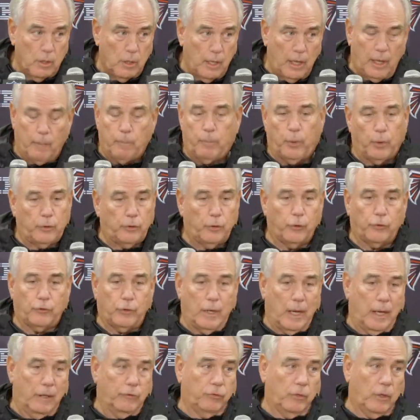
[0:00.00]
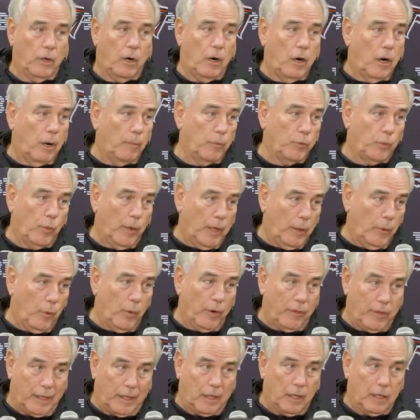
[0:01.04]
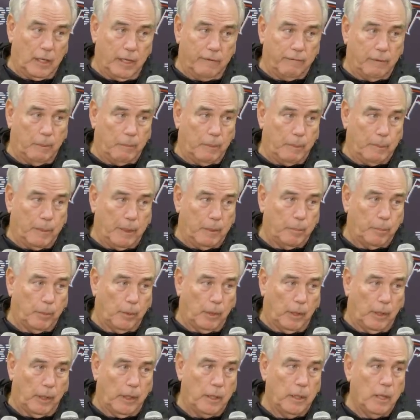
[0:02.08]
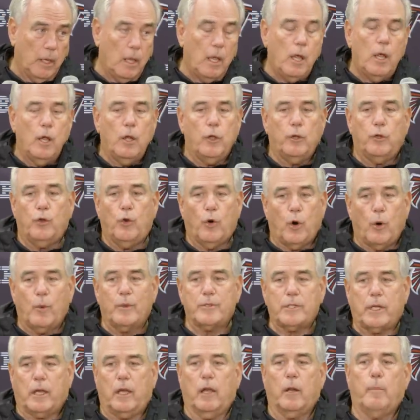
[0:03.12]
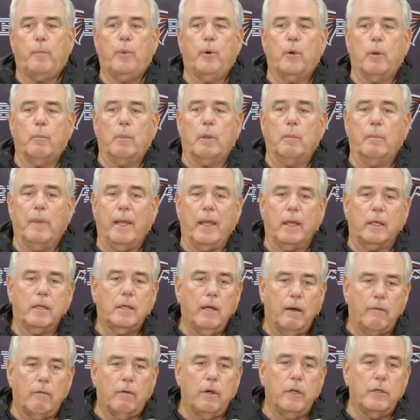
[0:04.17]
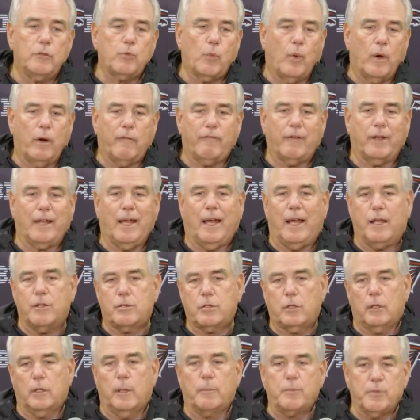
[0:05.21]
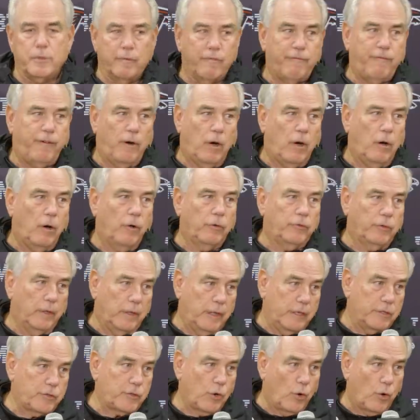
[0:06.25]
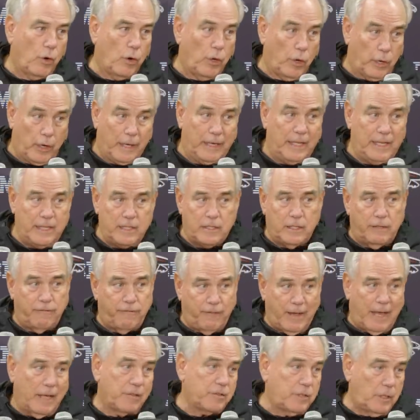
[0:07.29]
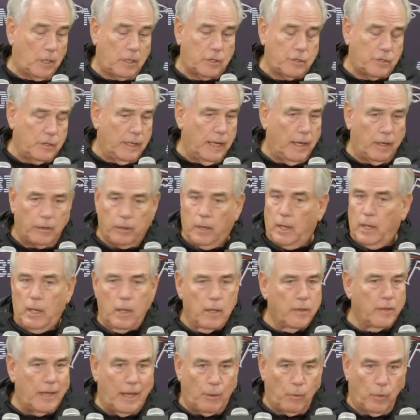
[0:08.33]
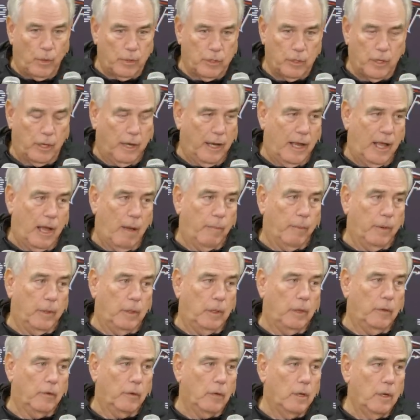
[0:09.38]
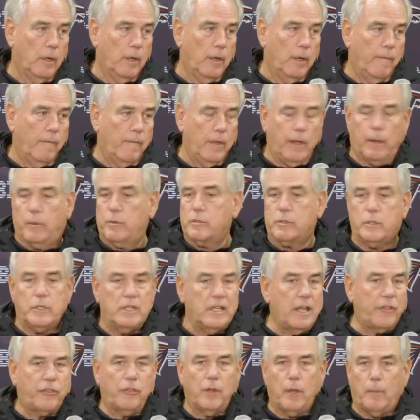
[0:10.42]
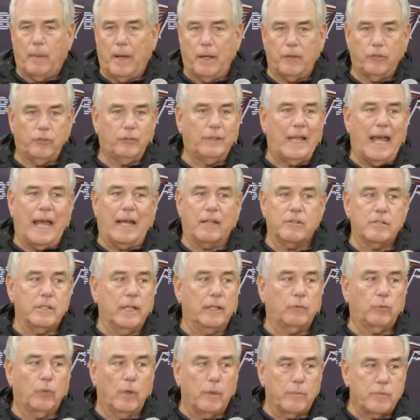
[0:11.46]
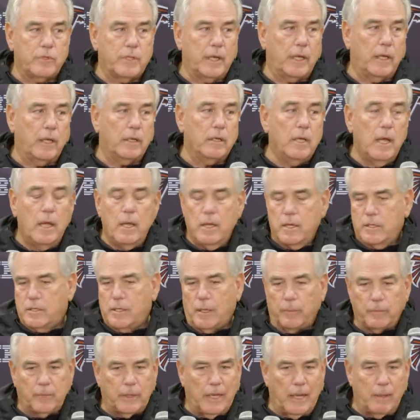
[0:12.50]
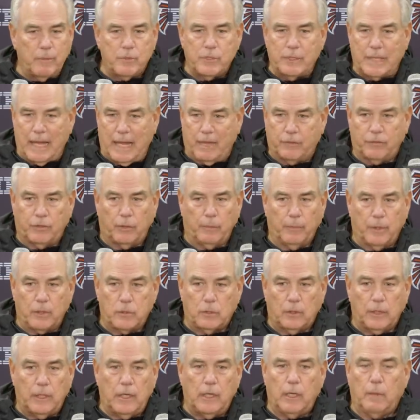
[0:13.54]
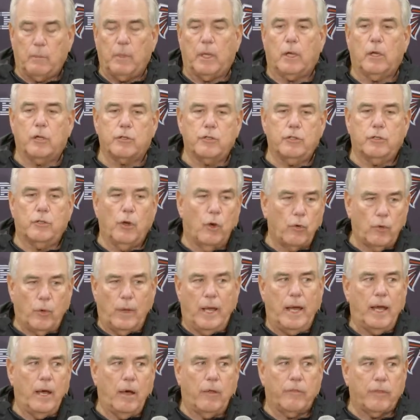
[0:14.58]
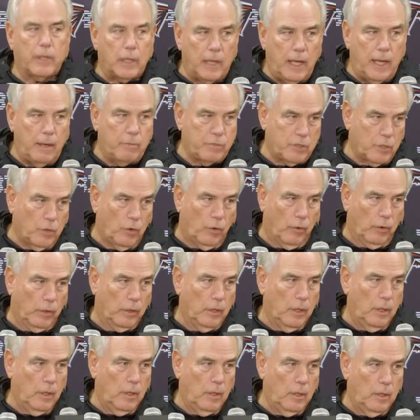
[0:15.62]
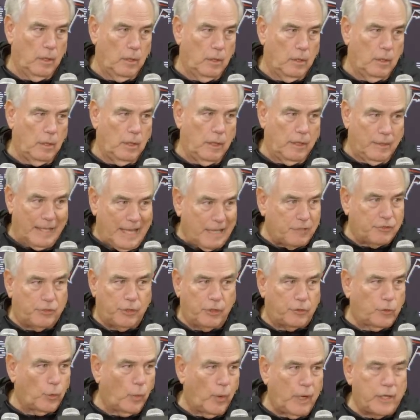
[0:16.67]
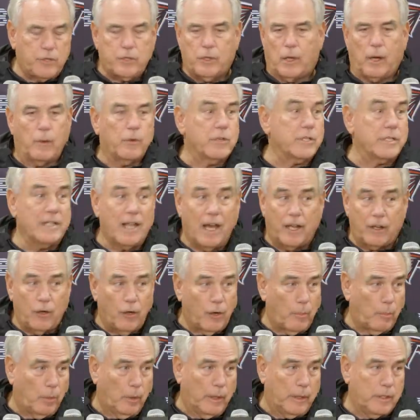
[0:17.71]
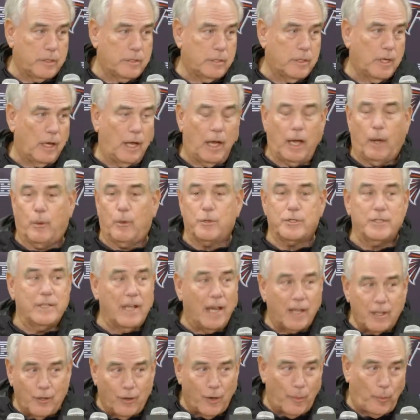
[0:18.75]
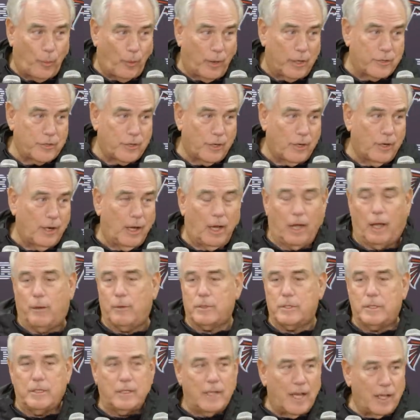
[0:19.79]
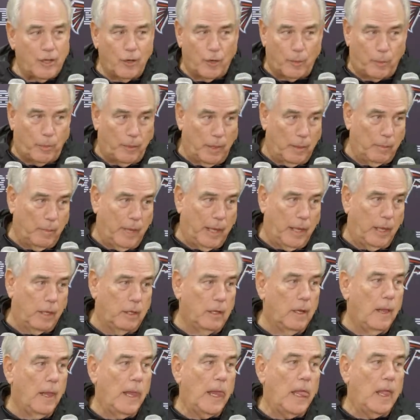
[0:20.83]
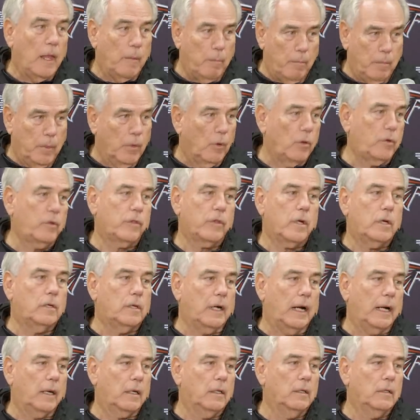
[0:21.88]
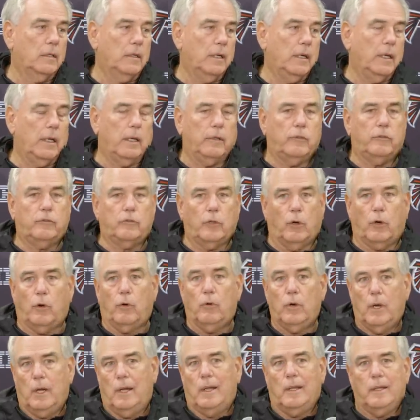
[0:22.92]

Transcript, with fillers: and put those guys in a harm's way where they could give up a big play nor was I going to put them in man coverage where if a guy slips and falls and they score on an easy, fast touchdown, that wasn't going to happen either. It was nothing about stats. That's what I'm saying. Sometimes stats are misleading because you don't know how the game's going. In that situation, I was not going to blitz. I was not going to pressure. I was not going to play man, milk the clock. And so,